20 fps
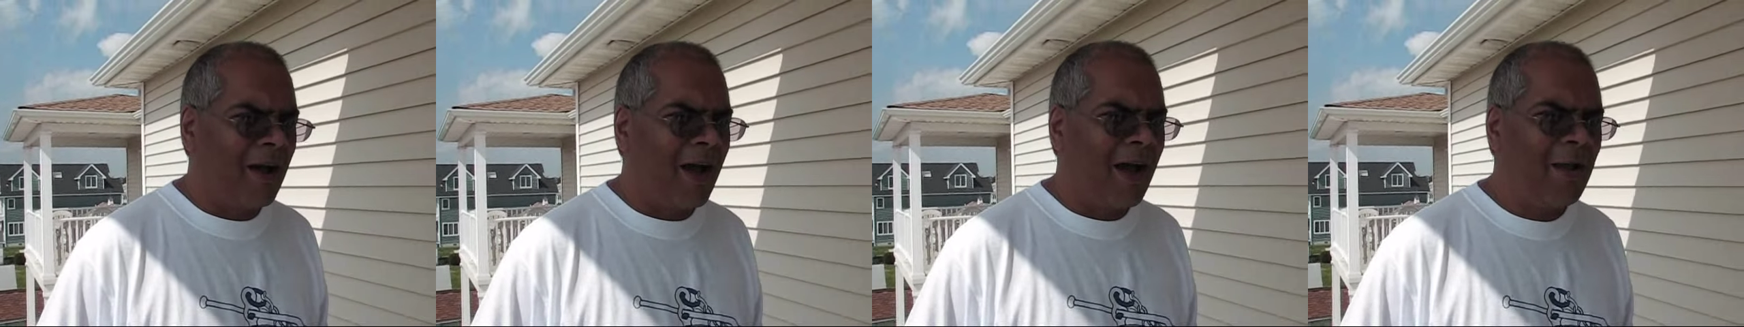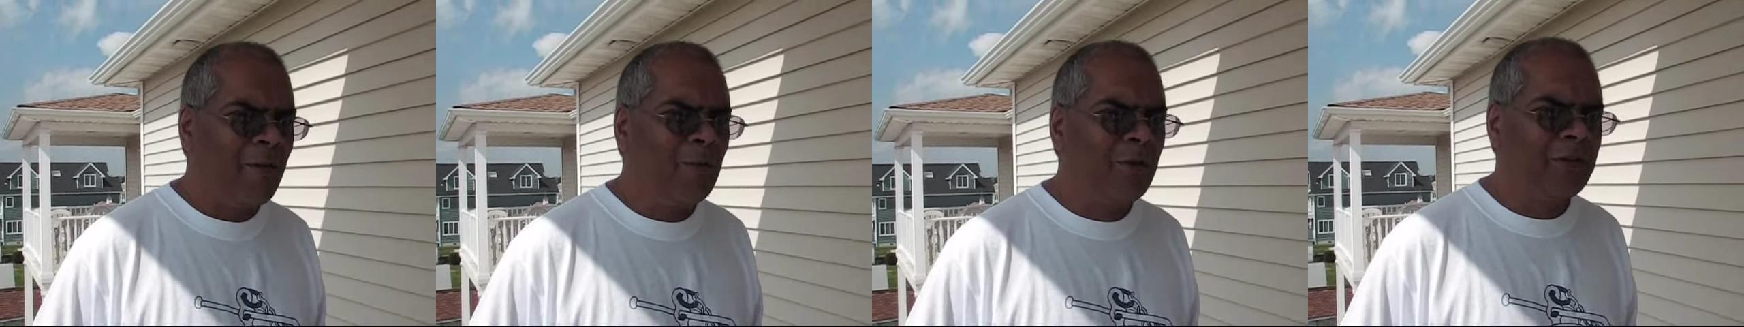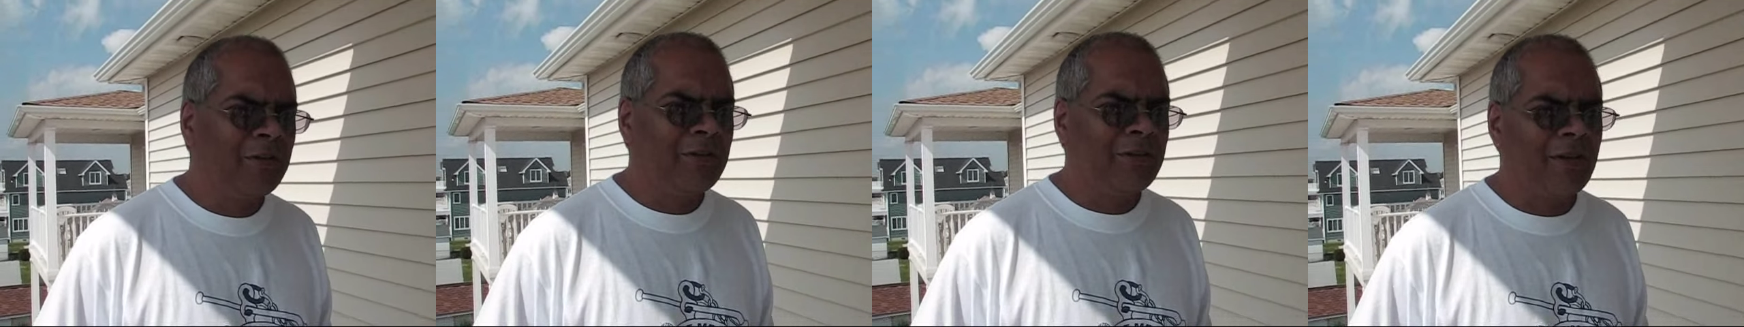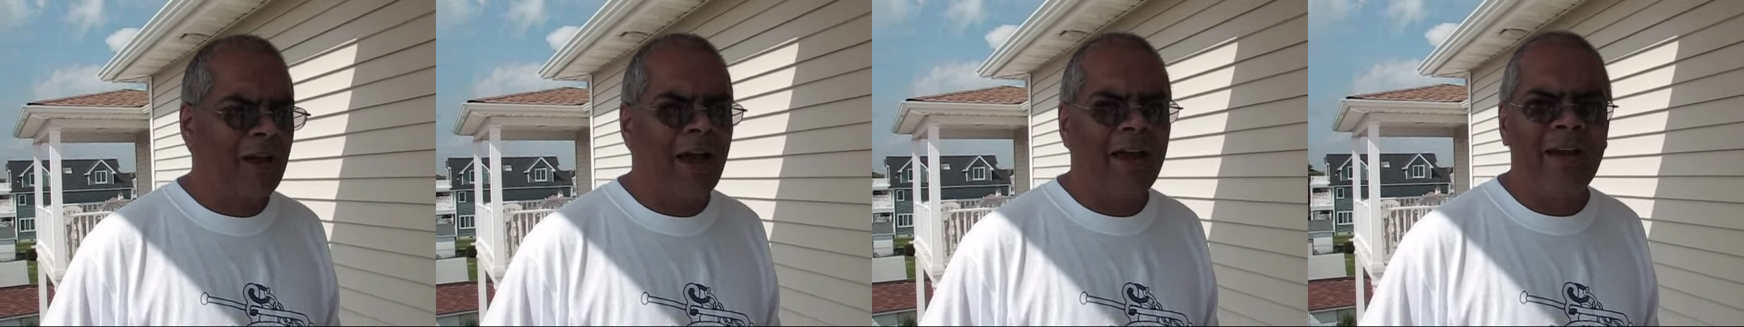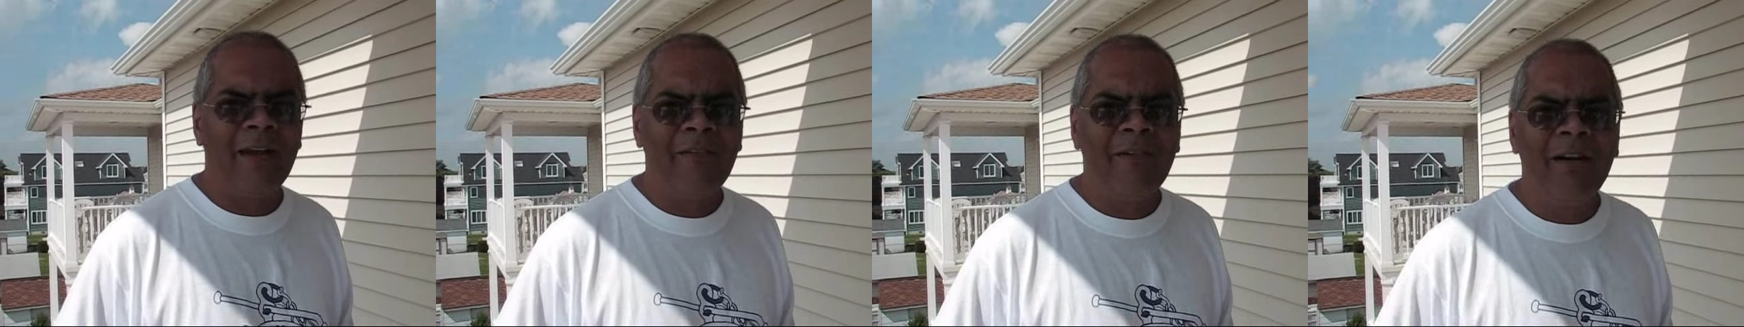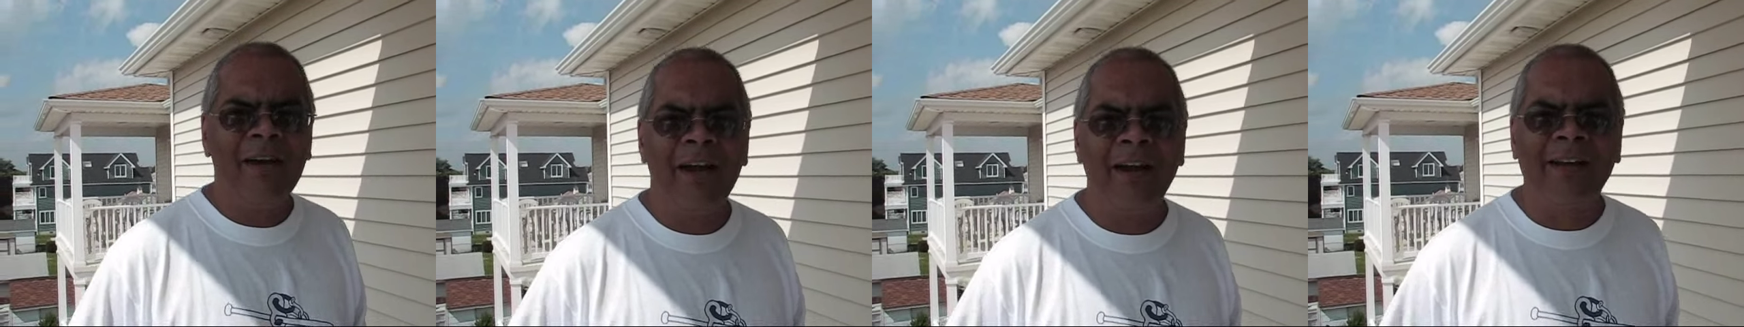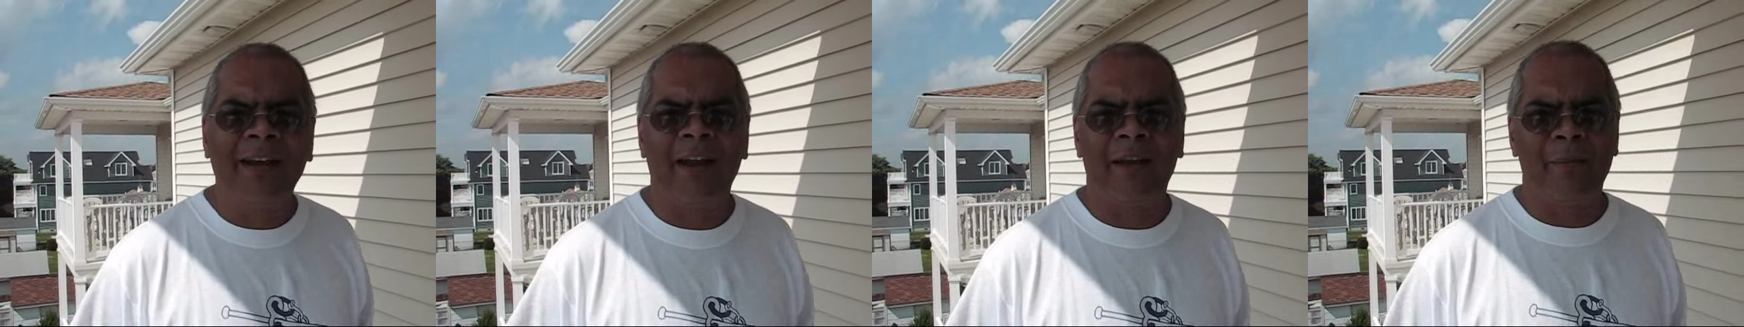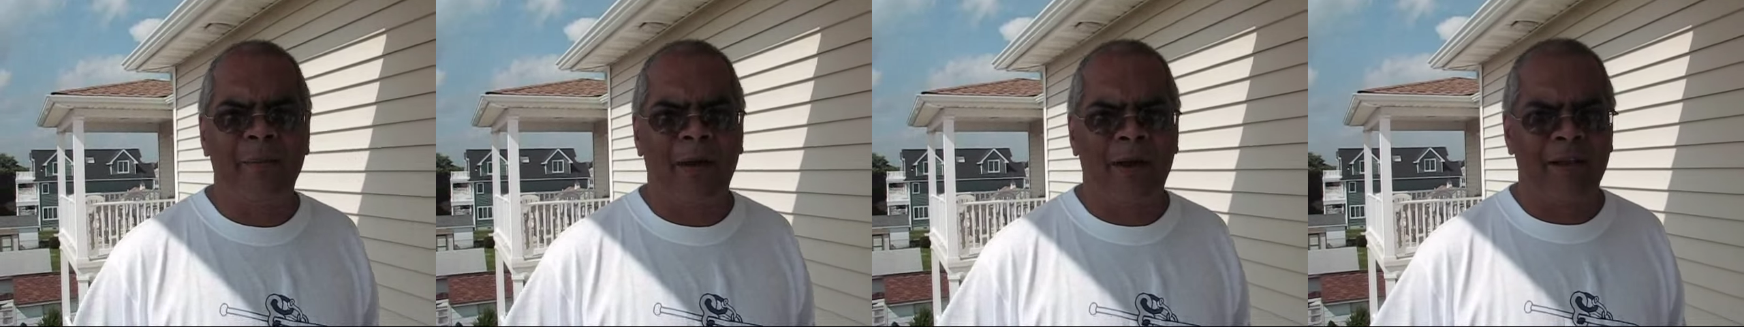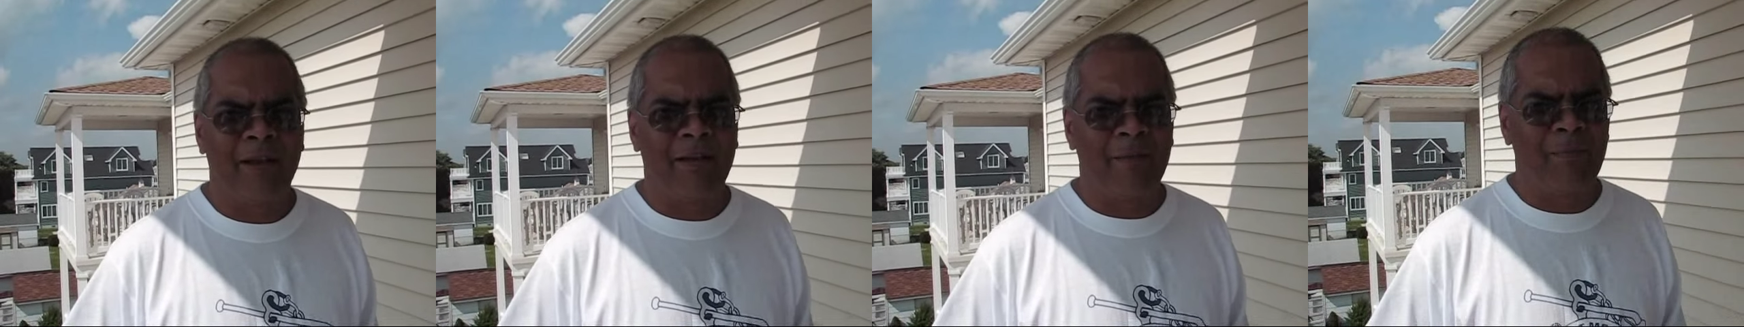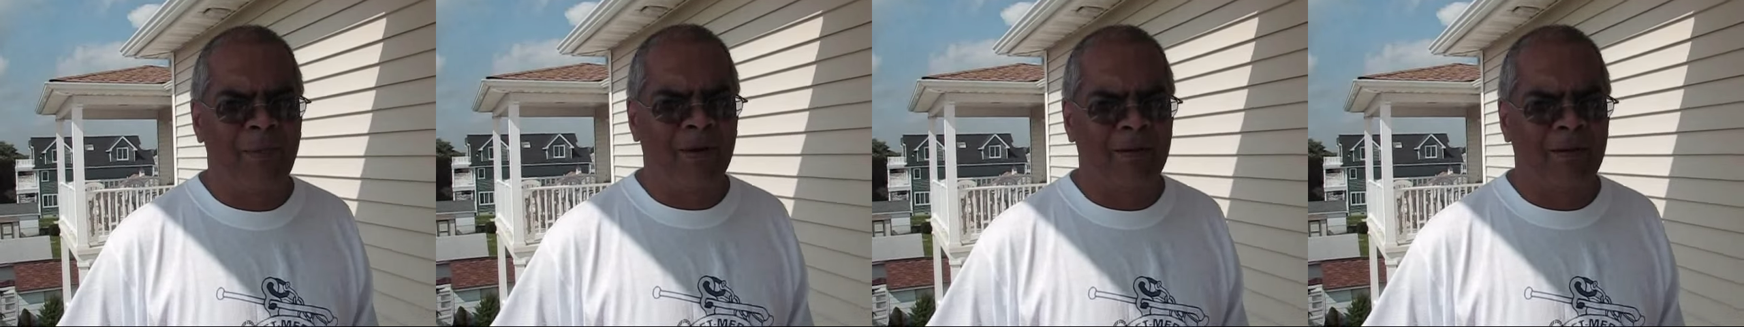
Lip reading: I never hit anybody,